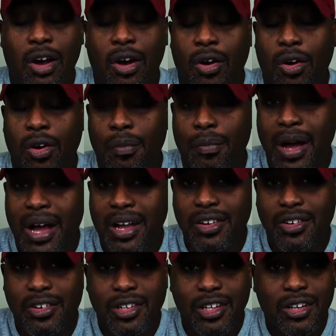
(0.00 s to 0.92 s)
all by
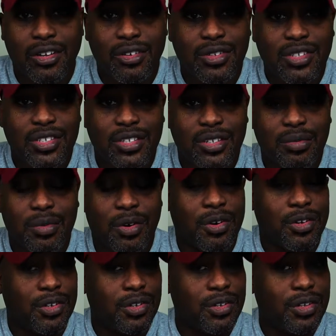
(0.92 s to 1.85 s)
your lonesome,
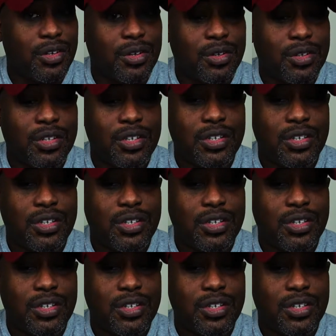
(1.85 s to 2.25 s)
or you can go to